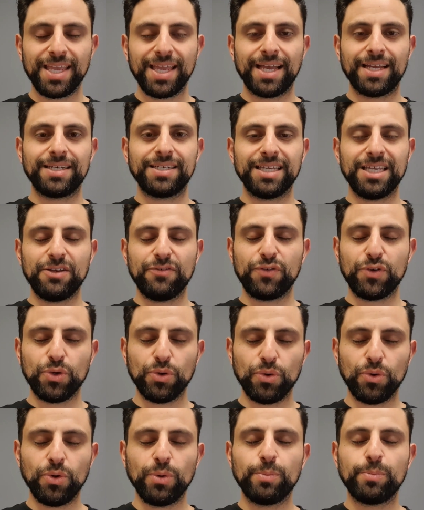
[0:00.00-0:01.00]
And if
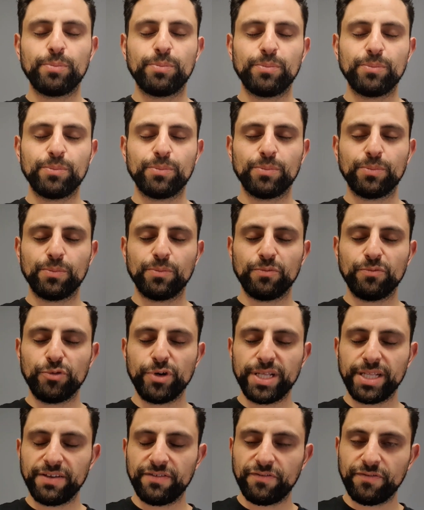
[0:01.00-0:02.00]
you're
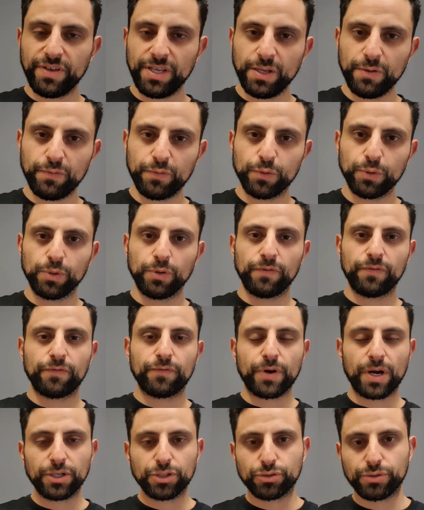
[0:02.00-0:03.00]
really fearful or
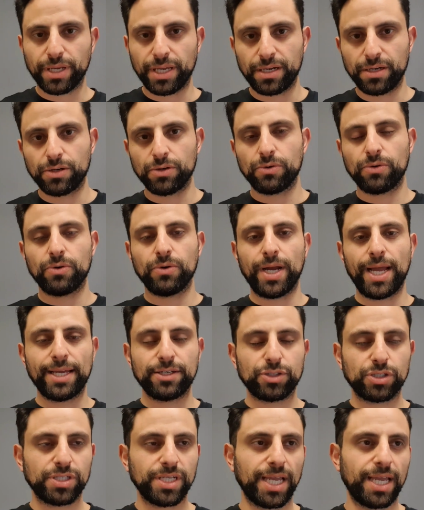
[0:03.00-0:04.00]
frustrated or
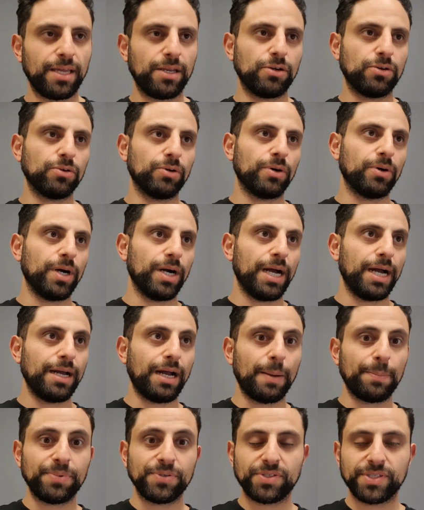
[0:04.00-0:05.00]
agitated or
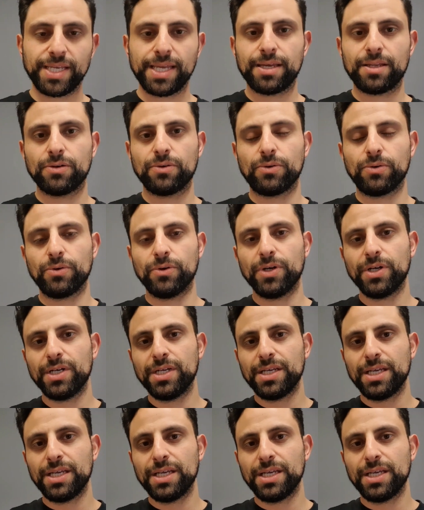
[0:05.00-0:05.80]
upset, or